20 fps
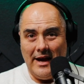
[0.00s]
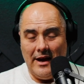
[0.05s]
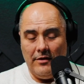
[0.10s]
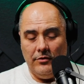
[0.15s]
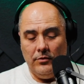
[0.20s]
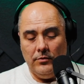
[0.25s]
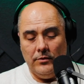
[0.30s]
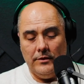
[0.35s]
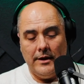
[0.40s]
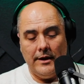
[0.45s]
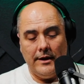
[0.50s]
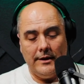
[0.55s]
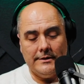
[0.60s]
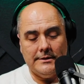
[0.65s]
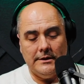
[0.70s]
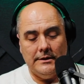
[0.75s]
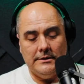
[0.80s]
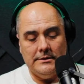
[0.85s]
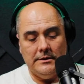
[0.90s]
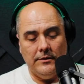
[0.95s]
everyone has
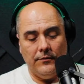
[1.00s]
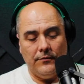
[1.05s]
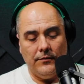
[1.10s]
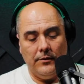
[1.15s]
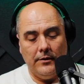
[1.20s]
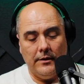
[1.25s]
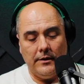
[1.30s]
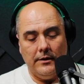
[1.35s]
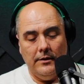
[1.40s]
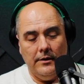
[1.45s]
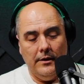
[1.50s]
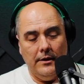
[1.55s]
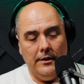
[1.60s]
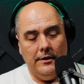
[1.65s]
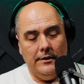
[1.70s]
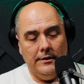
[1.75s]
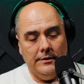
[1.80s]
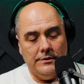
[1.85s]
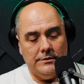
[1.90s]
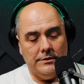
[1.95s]
a different
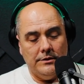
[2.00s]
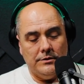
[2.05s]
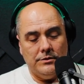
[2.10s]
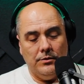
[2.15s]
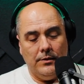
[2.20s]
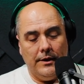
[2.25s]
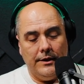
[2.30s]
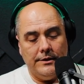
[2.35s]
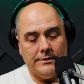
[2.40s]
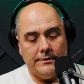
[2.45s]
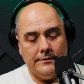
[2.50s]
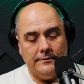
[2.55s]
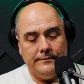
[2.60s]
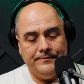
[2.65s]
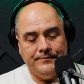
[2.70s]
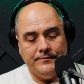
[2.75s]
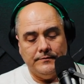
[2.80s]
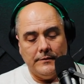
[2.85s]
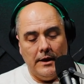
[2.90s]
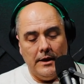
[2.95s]
situation.
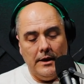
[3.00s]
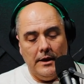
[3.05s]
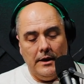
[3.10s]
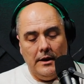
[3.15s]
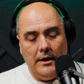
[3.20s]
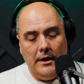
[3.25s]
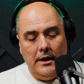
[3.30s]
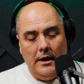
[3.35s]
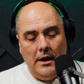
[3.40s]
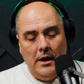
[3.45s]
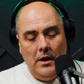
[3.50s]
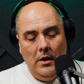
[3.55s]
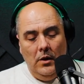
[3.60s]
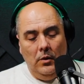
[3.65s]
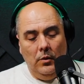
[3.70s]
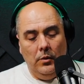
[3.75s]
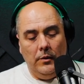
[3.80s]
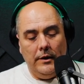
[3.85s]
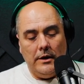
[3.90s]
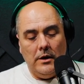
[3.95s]

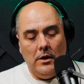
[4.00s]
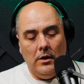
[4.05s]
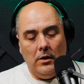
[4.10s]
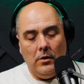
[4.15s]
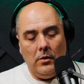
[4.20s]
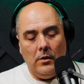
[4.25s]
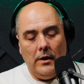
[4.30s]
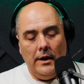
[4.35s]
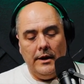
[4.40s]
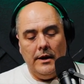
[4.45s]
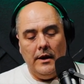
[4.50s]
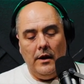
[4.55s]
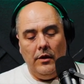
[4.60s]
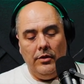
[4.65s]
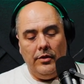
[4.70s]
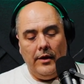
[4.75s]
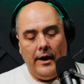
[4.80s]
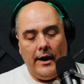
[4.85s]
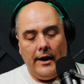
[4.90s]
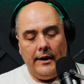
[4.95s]
We know
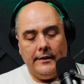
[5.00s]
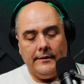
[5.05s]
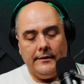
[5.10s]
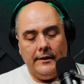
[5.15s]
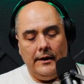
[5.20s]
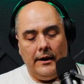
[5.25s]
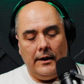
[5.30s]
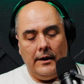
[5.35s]
that